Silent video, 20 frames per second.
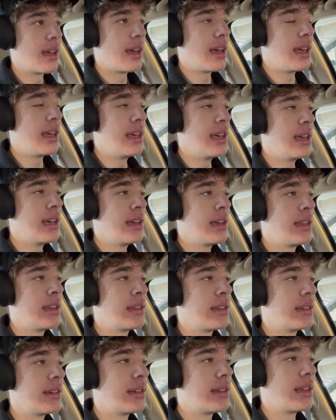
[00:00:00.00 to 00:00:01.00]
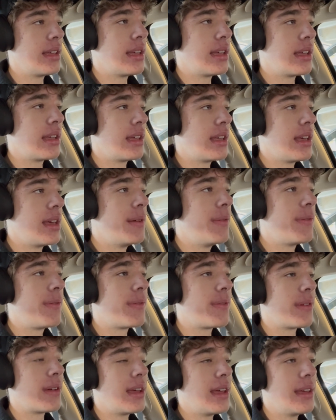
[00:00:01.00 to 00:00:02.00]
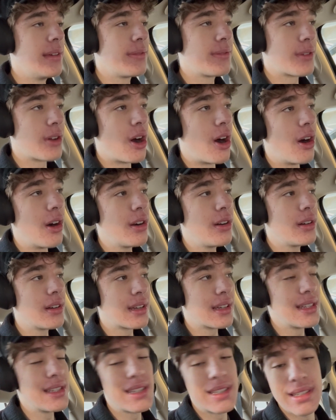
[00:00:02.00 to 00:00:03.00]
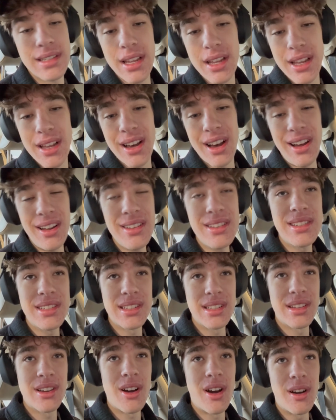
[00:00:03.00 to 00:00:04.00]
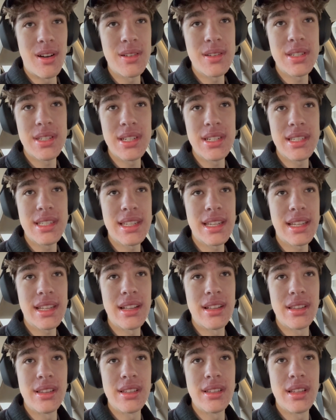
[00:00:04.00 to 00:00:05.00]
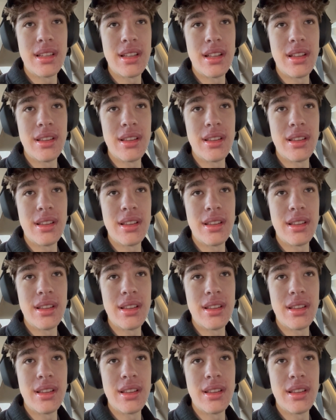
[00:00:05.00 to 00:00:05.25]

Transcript: And if if Carl, because honestly, Carl's just like a a